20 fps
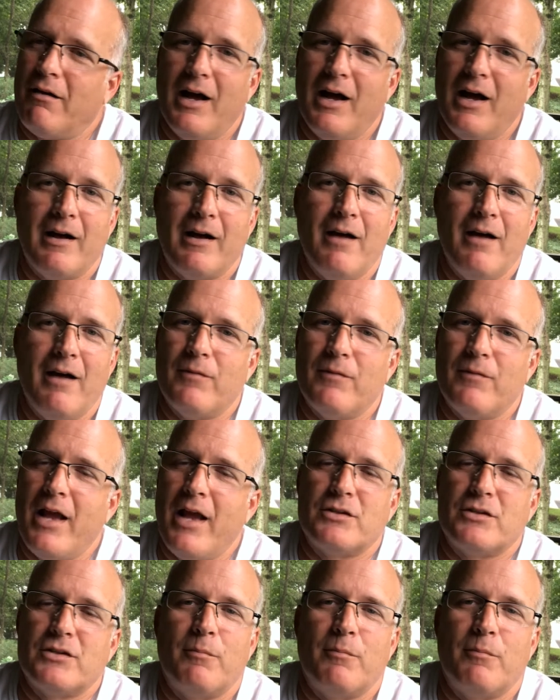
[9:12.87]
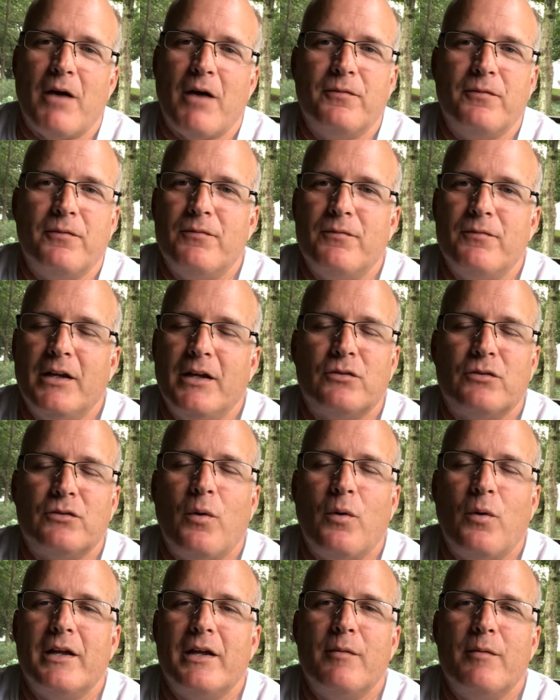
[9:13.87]
I, I answer about 15,
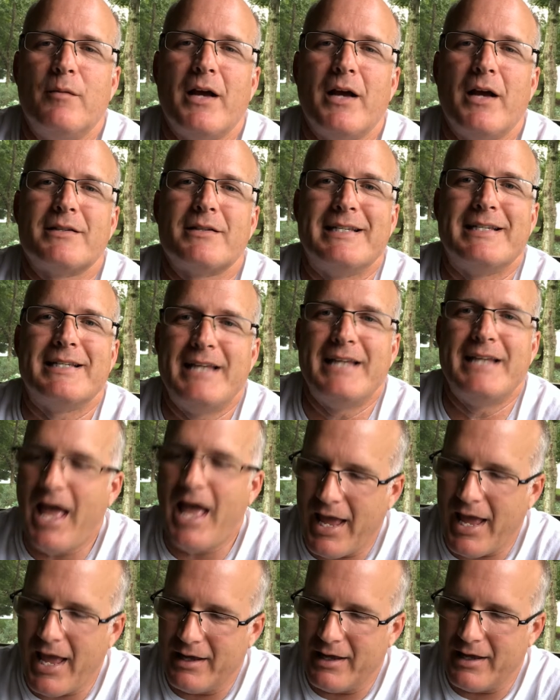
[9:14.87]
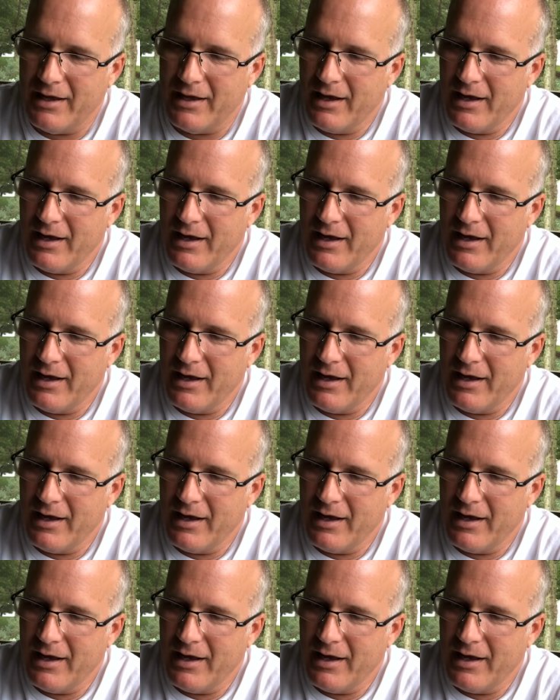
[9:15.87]
20 emails a day.